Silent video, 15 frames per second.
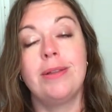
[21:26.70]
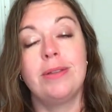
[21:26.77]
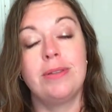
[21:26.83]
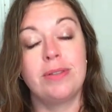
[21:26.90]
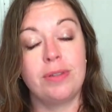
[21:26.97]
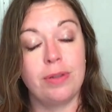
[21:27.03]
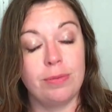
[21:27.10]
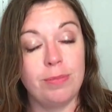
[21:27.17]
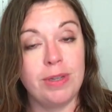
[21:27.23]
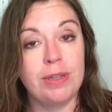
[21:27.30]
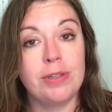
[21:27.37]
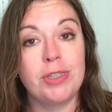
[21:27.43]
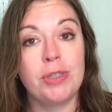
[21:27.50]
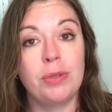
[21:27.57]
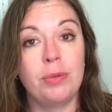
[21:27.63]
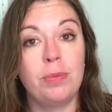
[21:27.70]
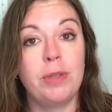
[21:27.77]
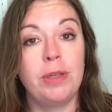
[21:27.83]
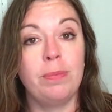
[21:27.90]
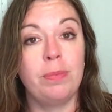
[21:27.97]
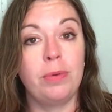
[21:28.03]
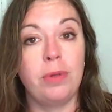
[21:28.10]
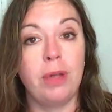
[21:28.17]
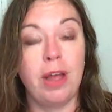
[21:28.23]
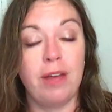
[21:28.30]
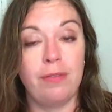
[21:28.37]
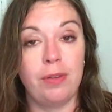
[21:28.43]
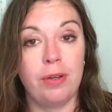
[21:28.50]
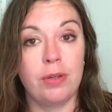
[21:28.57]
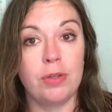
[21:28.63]
This could mean two people
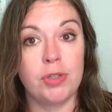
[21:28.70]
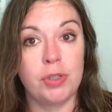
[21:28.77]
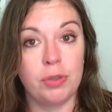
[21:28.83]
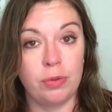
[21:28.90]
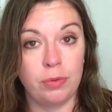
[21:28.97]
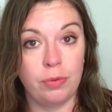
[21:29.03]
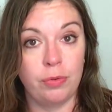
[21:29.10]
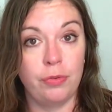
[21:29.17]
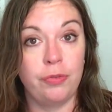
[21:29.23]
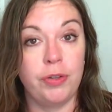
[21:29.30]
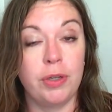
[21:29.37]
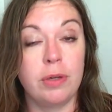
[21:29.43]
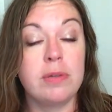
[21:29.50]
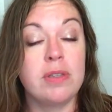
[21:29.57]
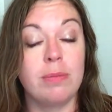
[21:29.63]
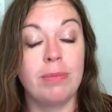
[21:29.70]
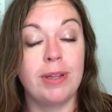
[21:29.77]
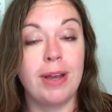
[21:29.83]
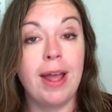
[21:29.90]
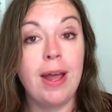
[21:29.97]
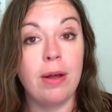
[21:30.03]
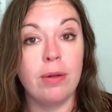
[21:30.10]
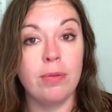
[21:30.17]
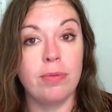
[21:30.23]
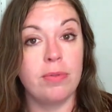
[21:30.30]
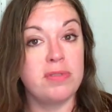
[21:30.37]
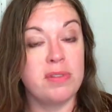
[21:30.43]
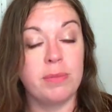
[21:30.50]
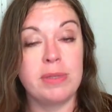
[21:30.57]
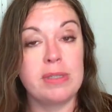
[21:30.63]
having to figure something out.
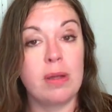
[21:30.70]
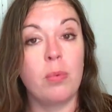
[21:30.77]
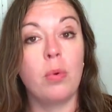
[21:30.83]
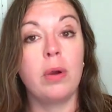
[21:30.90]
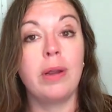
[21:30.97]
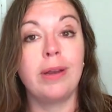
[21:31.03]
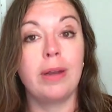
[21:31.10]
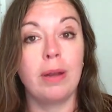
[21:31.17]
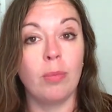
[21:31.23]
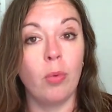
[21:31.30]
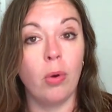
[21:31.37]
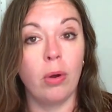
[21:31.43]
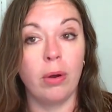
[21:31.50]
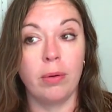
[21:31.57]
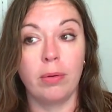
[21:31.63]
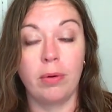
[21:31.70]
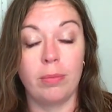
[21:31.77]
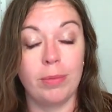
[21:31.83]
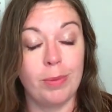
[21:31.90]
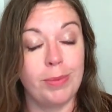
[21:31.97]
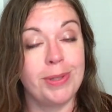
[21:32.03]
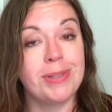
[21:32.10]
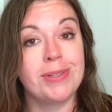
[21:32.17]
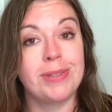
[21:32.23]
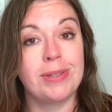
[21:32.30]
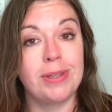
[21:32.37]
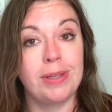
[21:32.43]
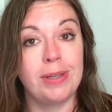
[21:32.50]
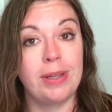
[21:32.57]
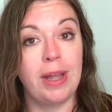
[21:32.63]
Something's not working anymore. Maybe it's
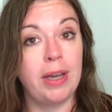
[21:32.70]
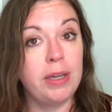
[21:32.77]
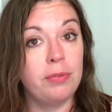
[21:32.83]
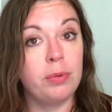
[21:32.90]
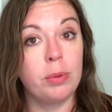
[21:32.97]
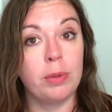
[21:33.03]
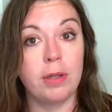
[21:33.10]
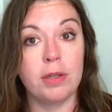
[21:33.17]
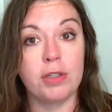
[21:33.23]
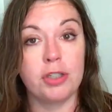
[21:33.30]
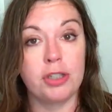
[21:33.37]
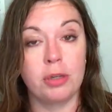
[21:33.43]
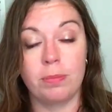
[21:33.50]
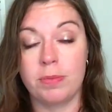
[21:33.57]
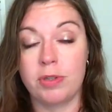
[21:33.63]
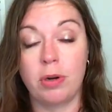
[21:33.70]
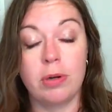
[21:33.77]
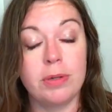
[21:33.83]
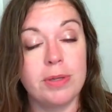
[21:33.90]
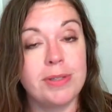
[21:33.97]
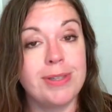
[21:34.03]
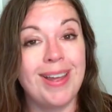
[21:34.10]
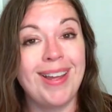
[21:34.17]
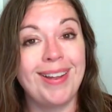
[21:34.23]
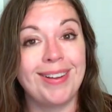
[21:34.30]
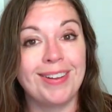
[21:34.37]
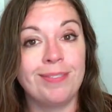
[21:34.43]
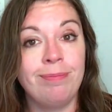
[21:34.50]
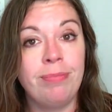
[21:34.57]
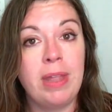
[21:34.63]
the end of a relationship. It's hard to say,
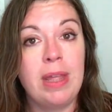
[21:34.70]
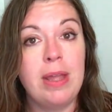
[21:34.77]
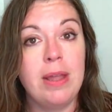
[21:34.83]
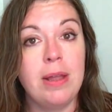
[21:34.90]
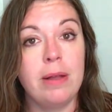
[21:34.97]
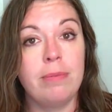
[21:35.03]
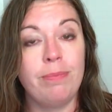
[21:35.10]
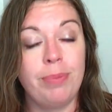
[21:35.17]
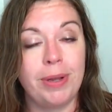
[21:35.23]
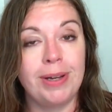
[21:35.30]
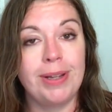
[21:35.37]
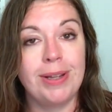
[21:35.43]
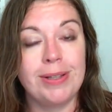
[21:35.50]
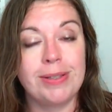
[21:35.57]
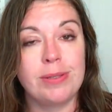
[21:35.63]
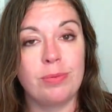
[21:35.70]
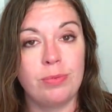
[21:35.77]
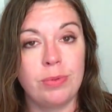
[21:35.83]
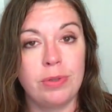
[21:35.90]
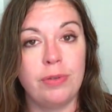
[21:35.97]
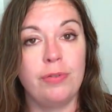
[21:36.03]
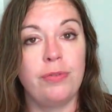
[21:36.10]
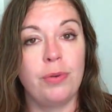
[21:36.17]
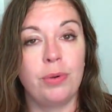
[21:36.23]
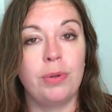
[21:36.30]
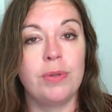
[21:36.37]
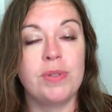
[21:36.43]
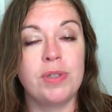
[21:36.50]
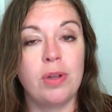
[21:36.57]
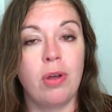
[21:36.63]
but it's really
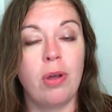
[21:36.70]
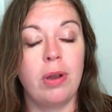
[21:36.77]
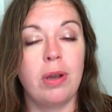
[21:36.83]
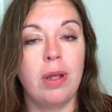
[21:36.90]
focused on